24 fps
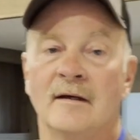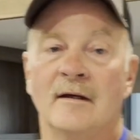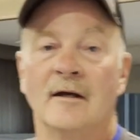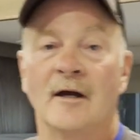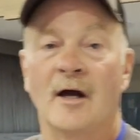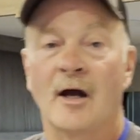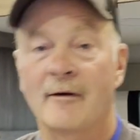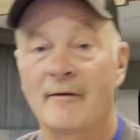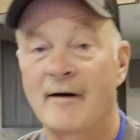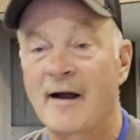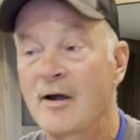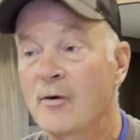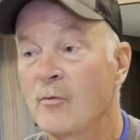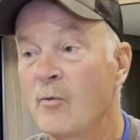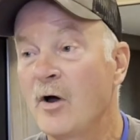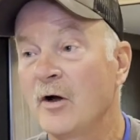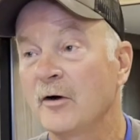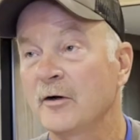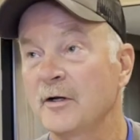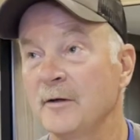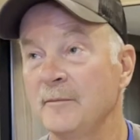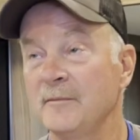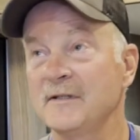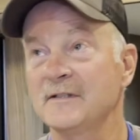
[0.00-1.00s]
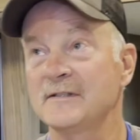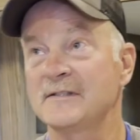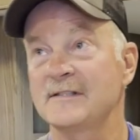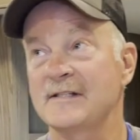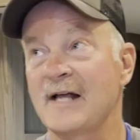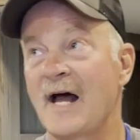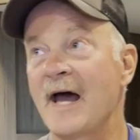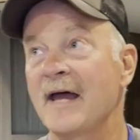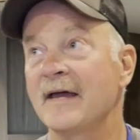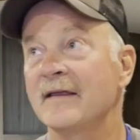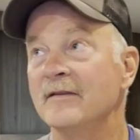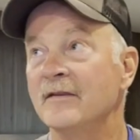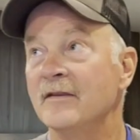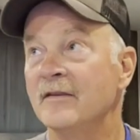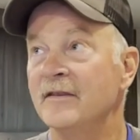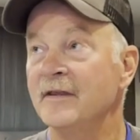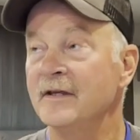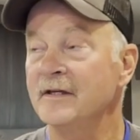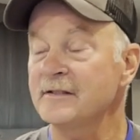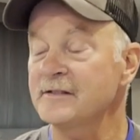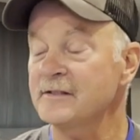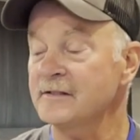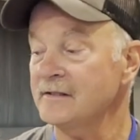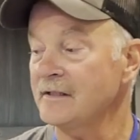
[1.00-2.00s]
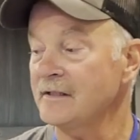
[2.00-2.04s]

All right, welcome inside. This